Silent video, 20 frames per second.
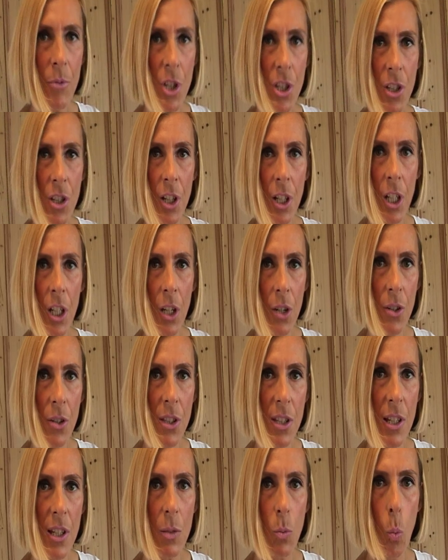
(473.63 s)
just going to
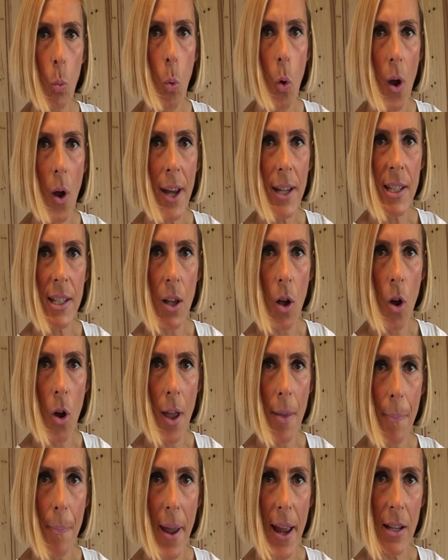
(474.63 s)
use this white
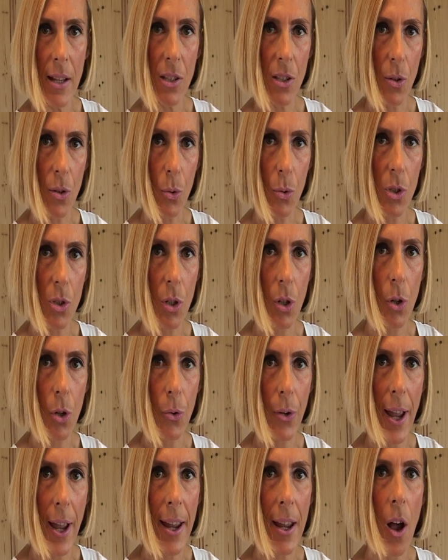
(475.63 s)
eye pencil to
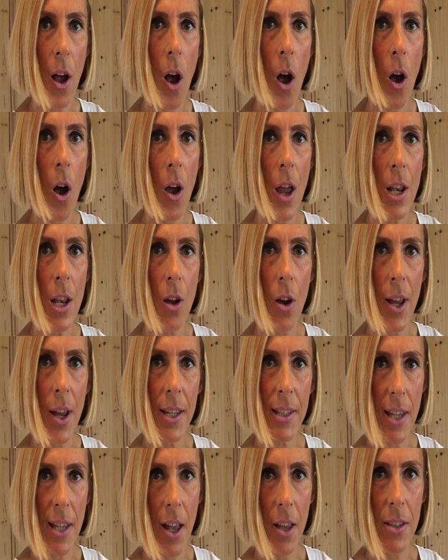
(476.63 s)
create a
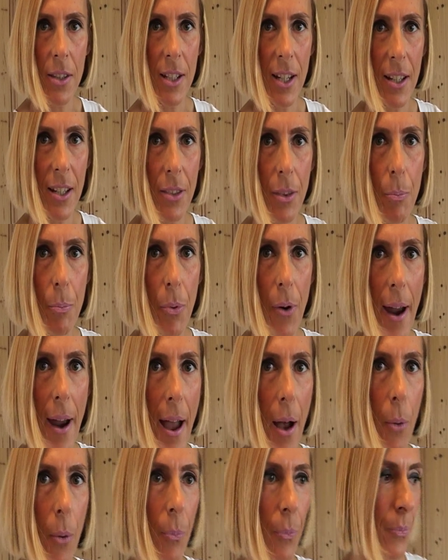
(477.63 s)
highlight underneath the
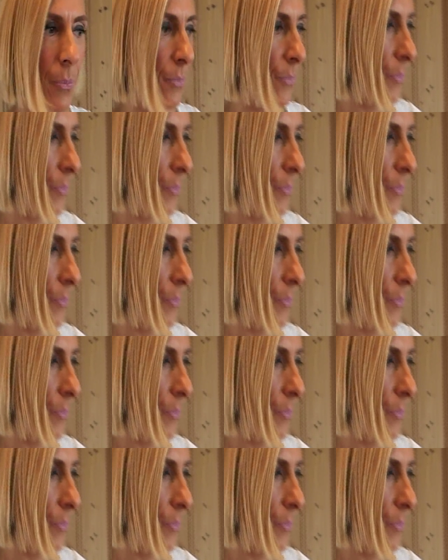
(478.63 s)
brow.